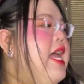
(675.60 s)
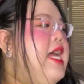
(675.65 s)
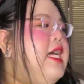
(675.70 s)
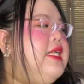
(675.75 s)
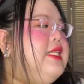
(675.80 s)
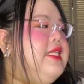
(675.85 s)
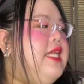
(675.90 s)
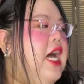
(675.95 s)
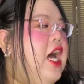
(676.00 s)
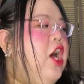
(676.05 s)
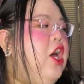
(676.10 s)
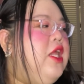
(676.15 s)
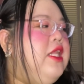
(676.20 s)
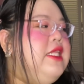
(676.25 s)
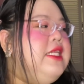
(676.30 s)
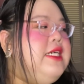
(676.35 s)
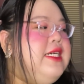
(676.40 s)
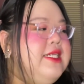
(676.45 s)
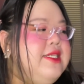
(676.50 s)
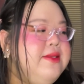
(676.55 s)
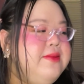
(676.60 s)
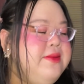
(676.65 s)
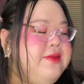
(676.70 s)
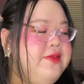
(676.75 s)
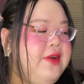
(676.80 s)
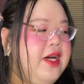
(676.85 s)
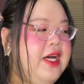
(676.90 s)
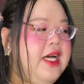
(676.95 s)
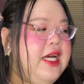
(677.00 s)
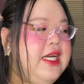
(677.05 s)
Now let's move
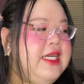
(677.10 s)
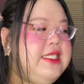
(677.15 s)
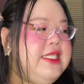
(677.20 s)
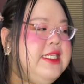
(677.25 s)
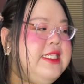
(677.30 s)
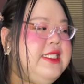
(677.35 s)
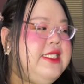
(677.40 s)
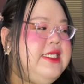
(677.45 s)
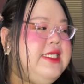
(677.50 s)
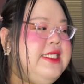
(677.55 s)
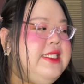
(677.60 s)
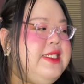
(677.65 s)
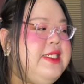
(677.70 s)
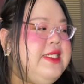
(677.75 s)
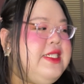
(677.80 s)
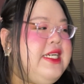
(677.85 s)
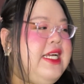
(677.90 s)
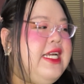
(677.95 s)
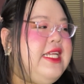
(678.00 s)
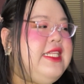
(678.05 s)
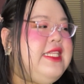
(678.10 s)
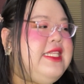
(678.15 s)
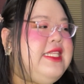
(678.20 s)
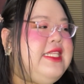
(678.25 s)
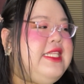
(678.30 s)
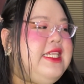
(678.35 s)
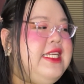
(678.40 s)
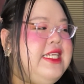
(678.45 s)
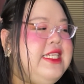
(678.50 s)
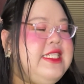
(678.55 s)
on to
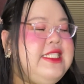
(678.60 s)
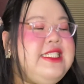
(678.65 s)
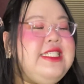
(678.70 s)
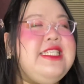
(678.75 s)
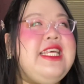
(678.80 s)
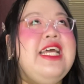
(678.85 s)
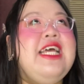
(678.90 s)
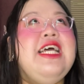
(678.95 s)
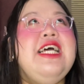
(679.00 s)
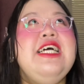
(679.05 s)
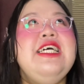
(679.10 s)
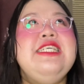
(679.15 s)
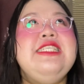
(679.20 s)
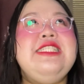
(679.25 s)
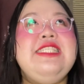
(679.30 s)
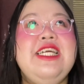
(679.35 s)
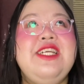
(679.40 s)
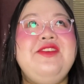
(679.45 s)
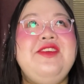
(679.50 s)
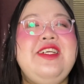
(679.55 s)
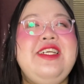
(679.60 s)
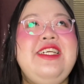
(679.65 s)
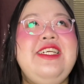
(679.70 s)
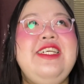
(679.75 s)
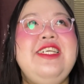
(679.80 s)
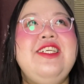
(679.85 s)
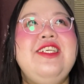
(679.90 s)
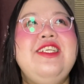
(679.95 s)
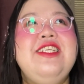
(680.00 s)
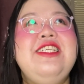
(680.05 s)
this scent right
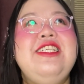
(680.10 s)
here.